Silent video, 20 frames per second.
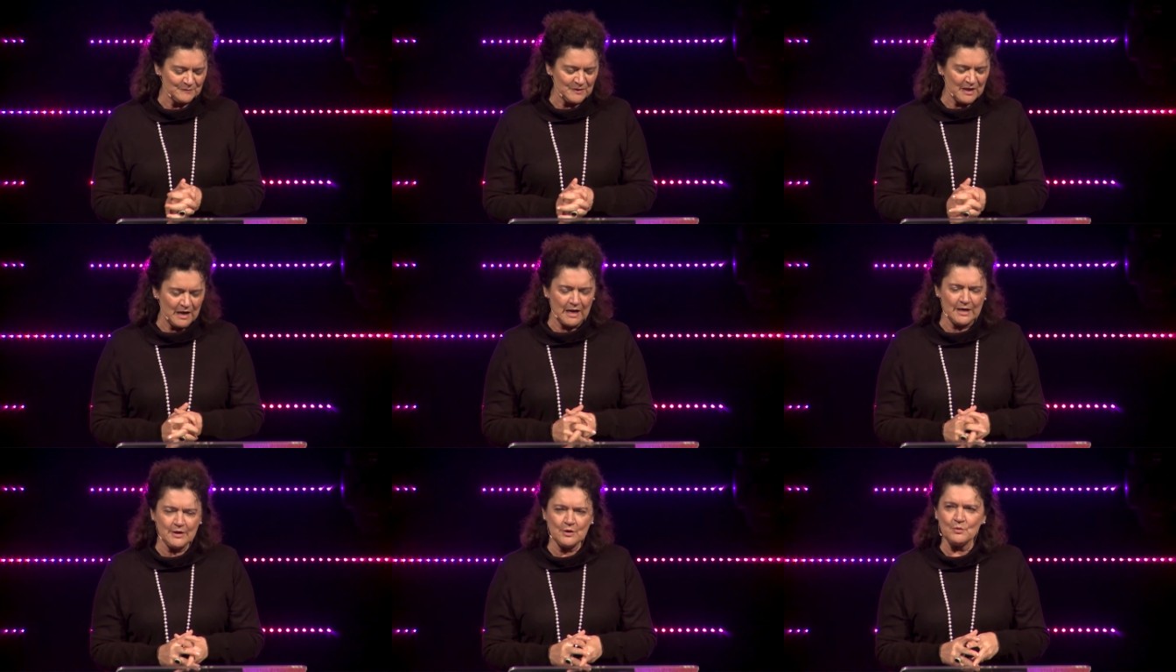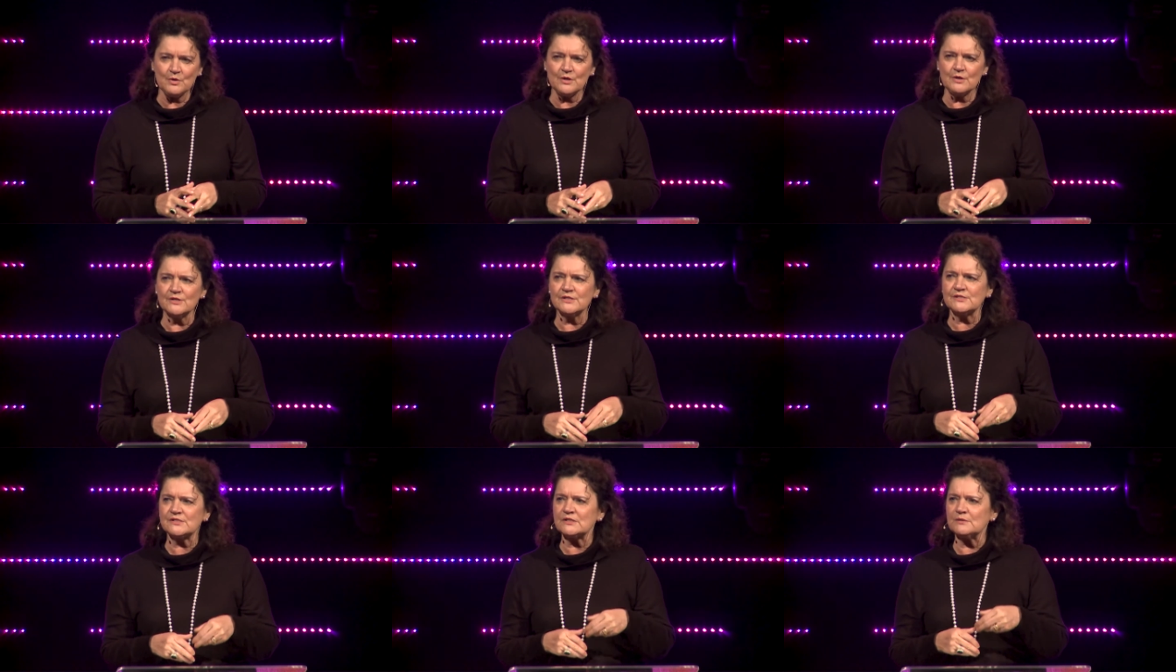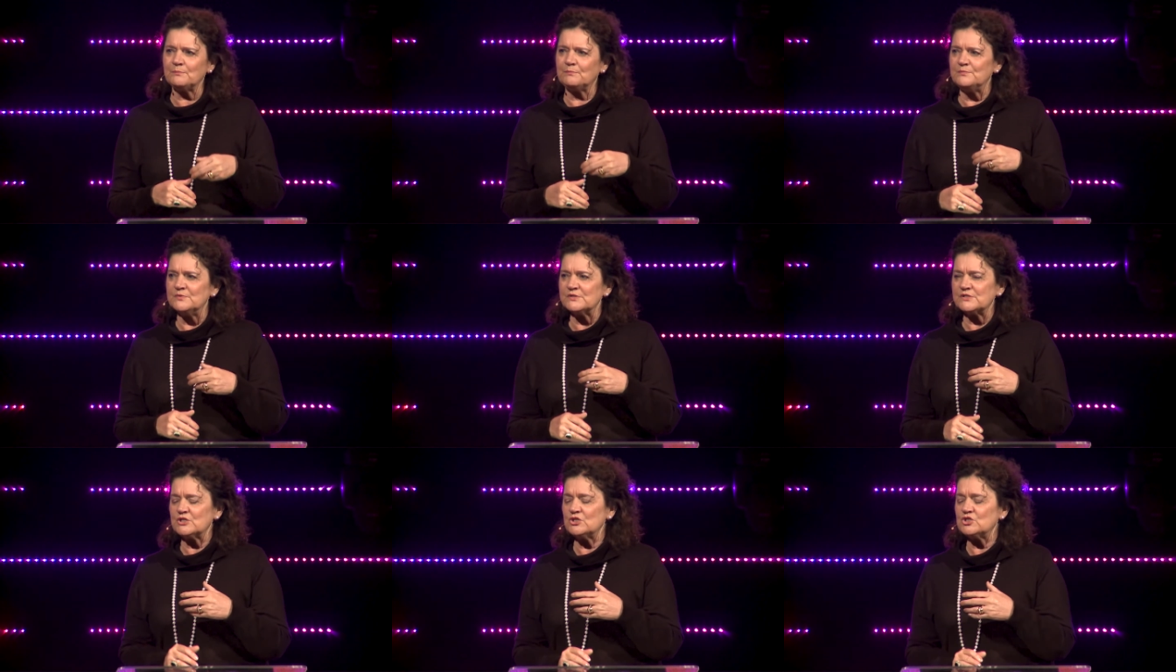I don't want to
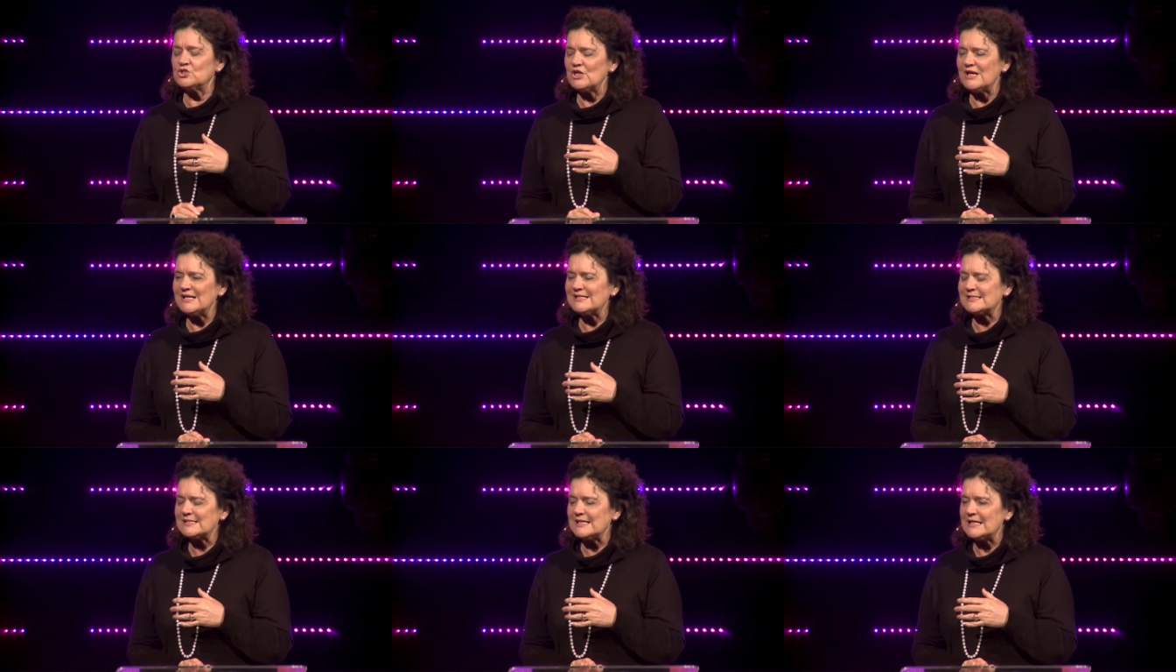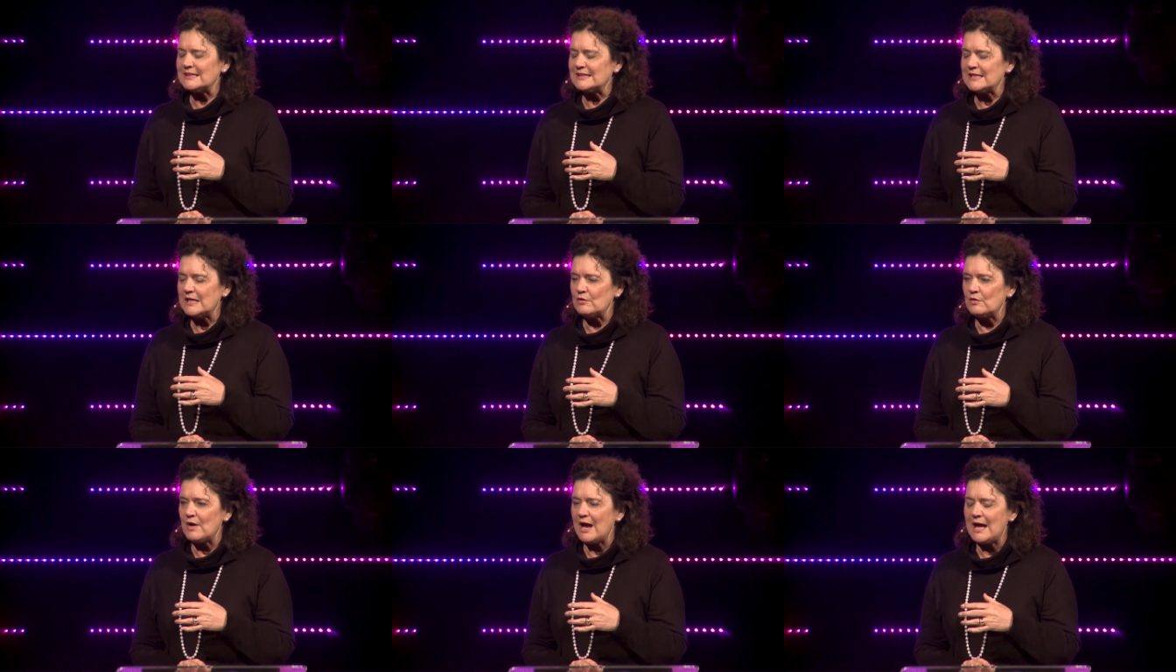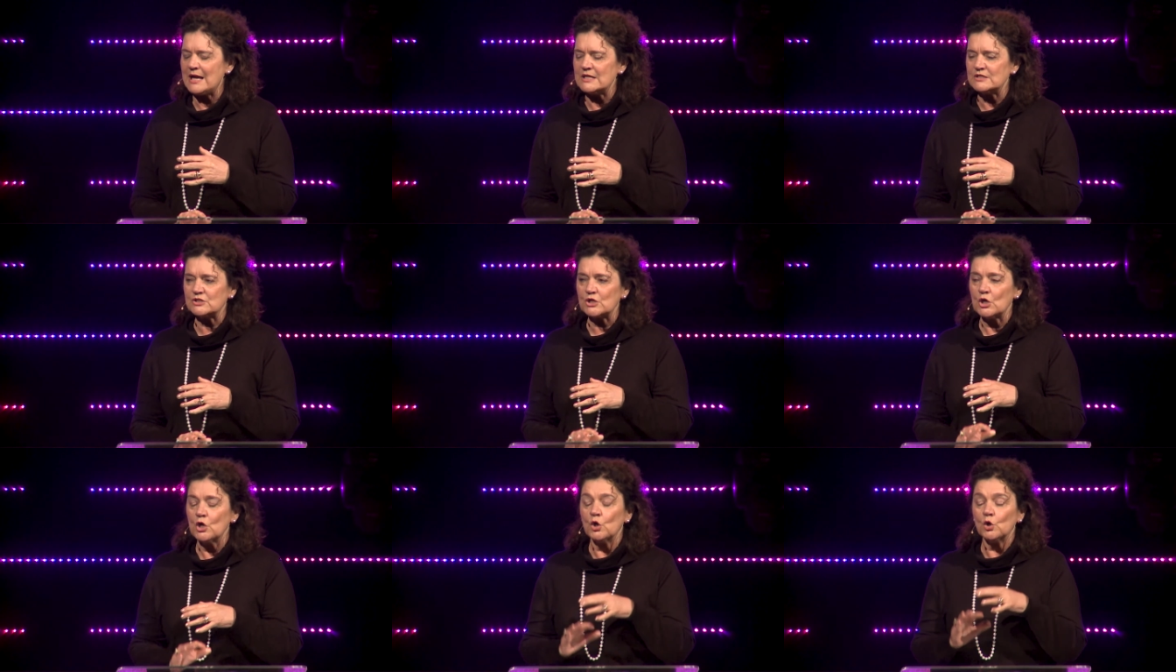suggest that there
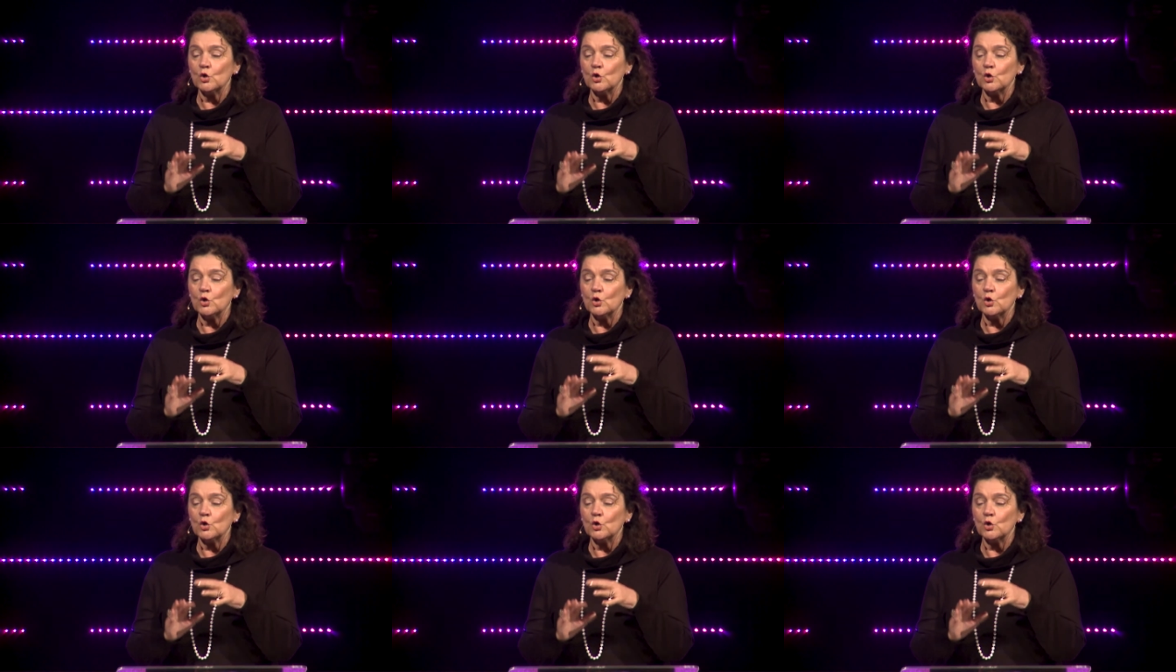aren't